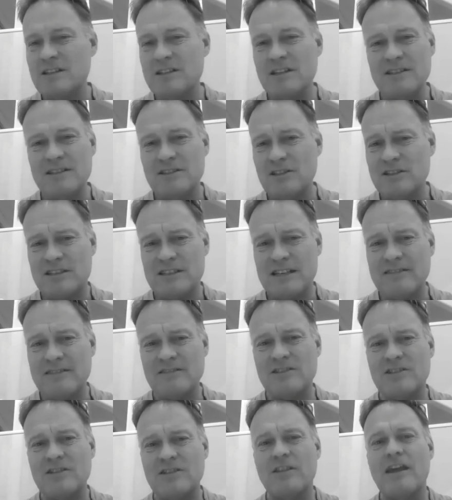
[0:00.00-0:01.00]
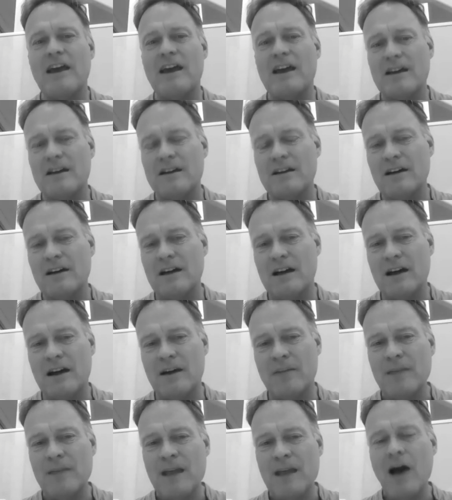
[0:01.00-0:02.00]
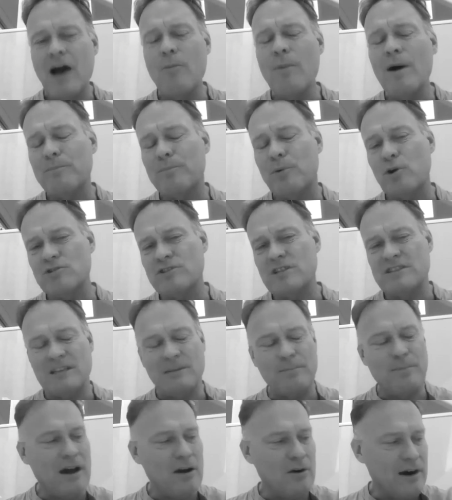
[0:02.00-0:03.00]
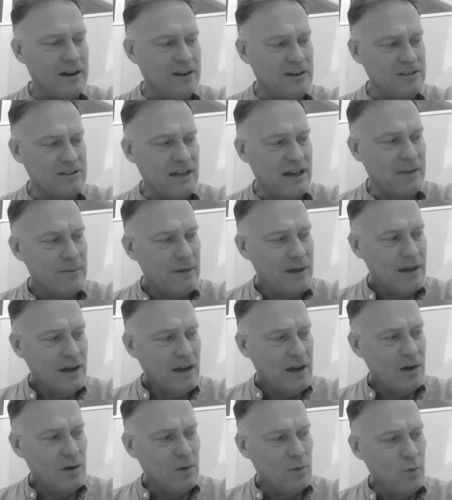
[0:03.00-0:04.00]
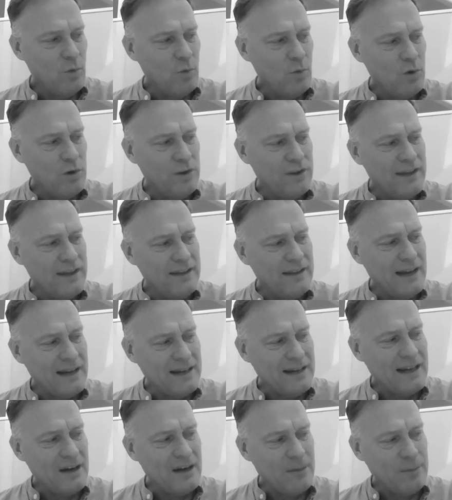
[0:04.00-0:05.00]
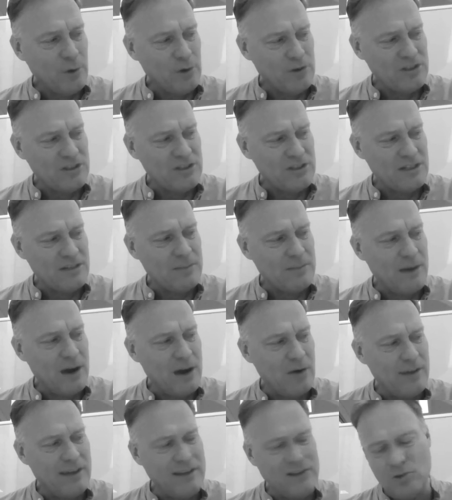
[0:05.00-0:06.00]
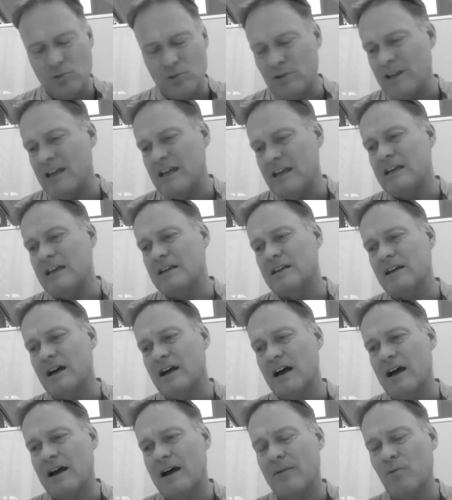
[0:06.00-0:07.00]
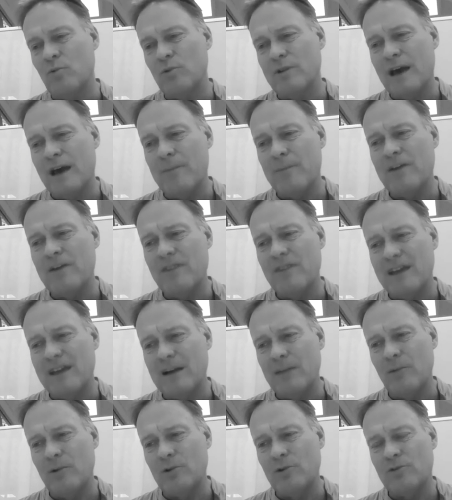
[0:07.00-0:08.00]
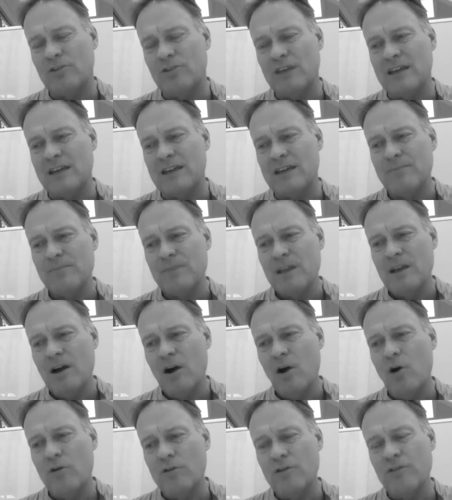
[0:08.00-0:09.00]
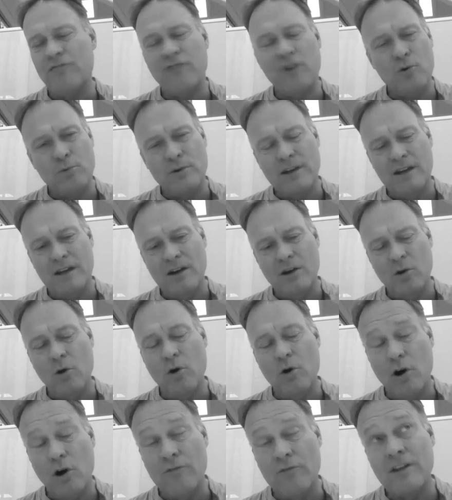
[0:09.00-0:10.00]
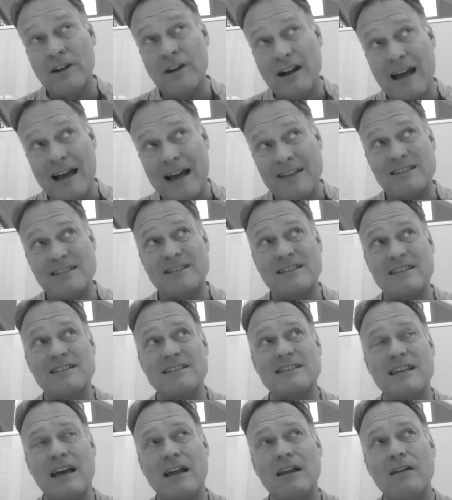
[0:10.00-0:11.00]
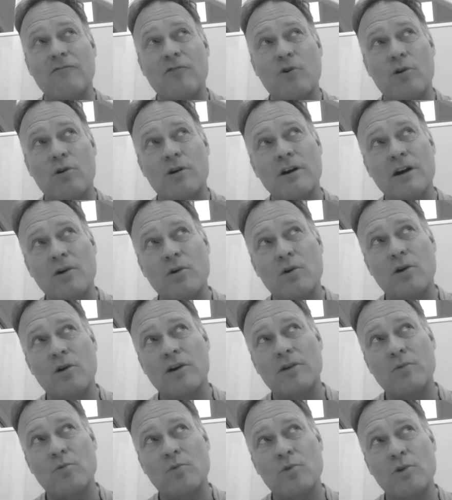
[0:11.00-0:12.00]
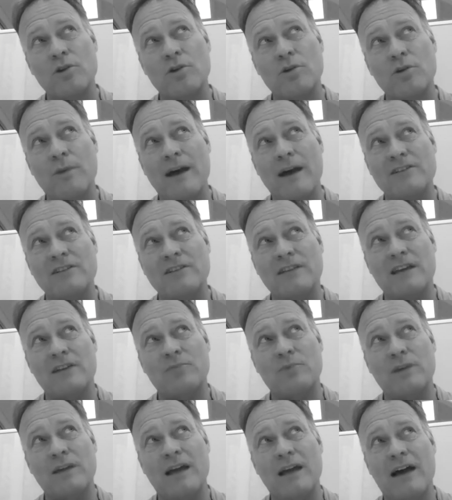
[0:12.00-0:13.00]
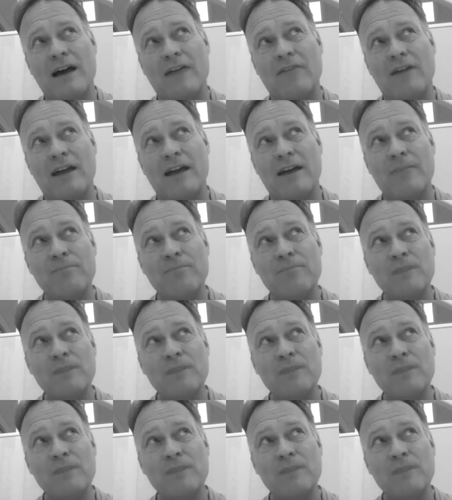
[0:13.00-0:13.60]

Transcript: a sensor there. How about processing power, Anders? Would that kind of processing power that you need, would that be available, do you think, on the phone or on the glasses itself, or would you imagine that we have a